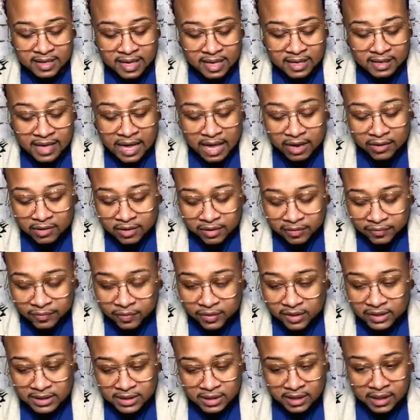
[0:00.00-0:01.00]
like loud enough
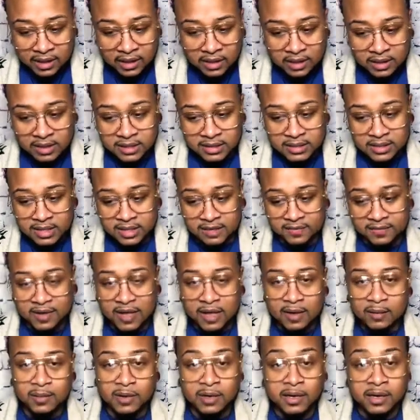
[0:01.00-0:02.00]
for us to hear, to see if
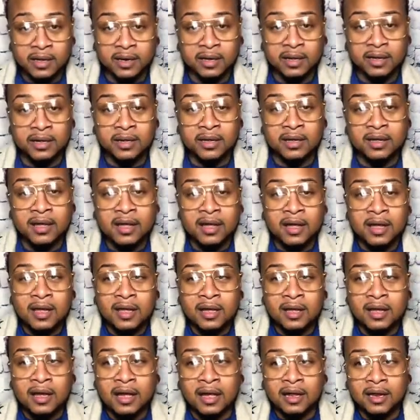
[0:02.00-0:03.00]
like we're gonna
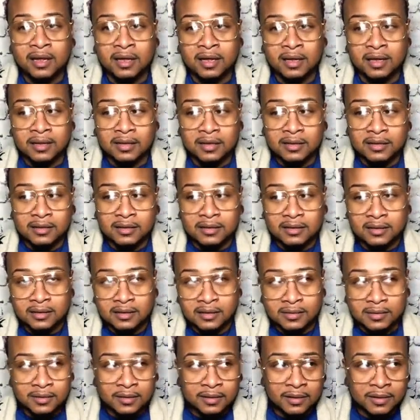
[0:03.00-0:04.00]
kind of
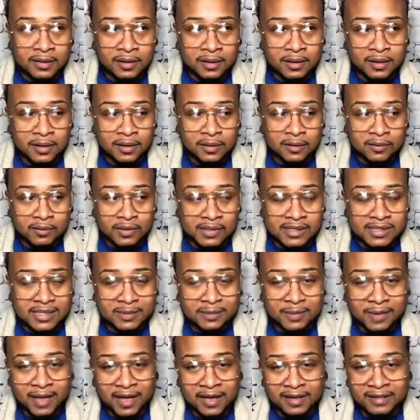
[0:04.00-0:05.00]

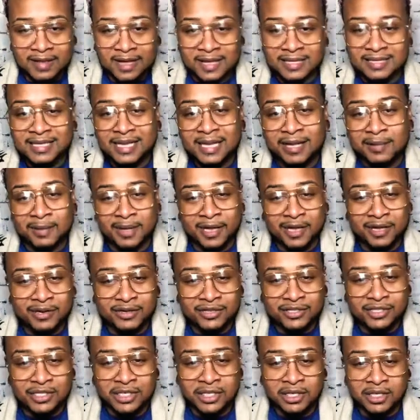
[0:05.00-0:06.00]
reciprocate that same
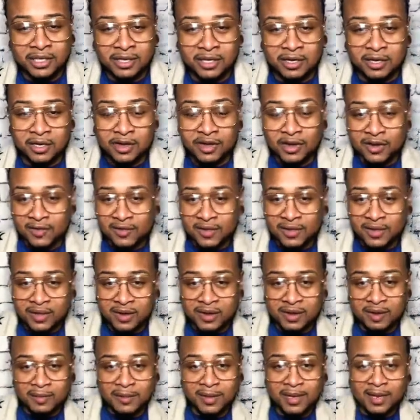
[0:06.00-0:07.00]
energy and go over
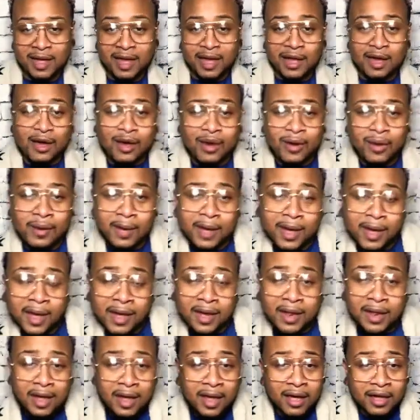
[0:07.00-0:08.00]
there and be like, oh
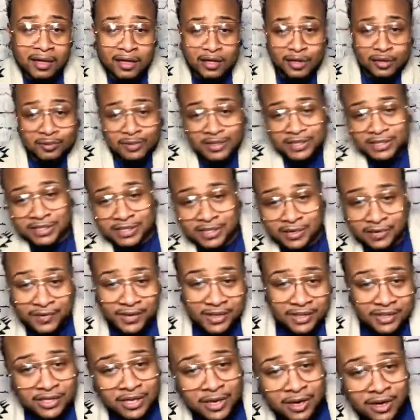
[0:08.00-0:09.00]
hey, like you bitches over
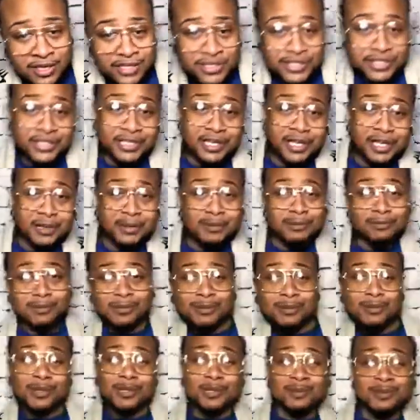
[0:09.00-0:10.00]
here talking shit,
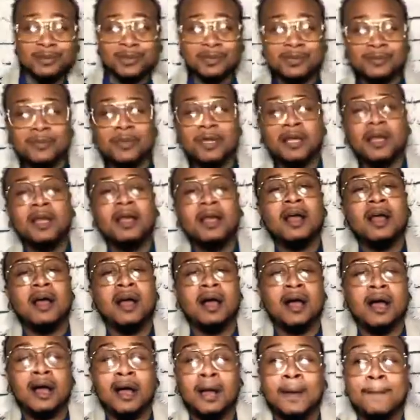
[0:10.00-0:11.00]
boo boo boo.
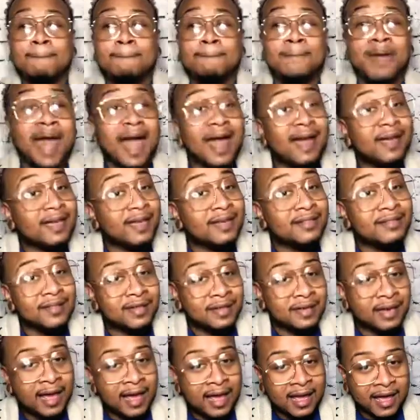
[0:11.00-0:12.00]
Back in the
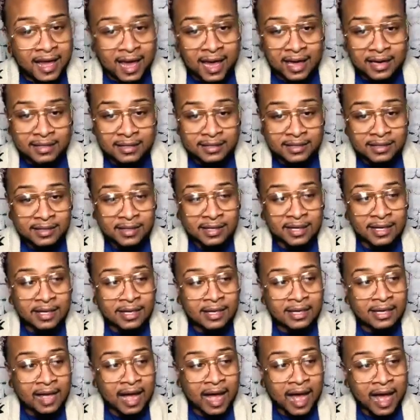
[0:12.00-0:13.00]
day,
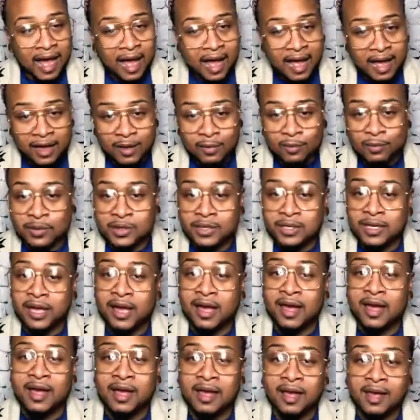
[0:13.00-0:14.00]
honestly, I would
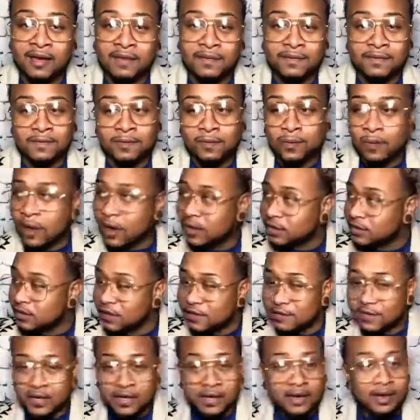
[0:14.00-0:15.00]
have walked
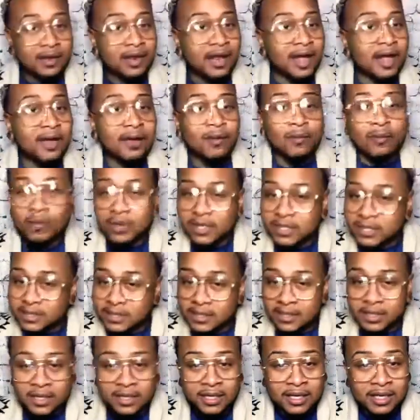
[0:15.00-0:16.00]
over there like, what's
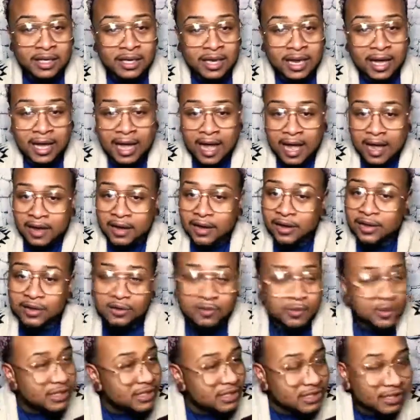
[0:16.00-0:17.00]
good? Like, I hear
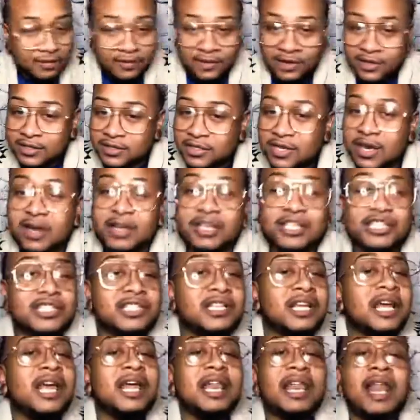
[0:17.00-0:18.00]
you bitches over here talking
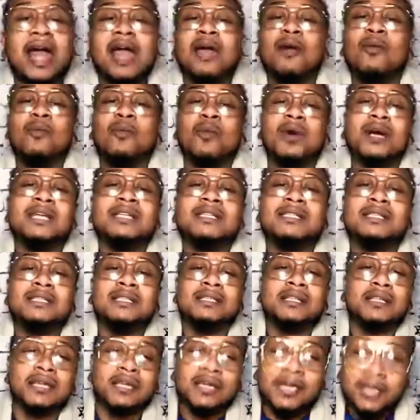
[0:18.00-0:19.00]
shit, like what's
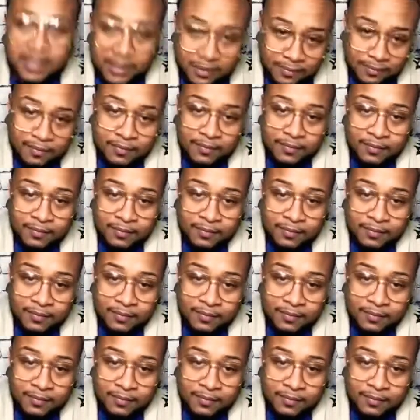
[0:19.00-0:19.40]
good?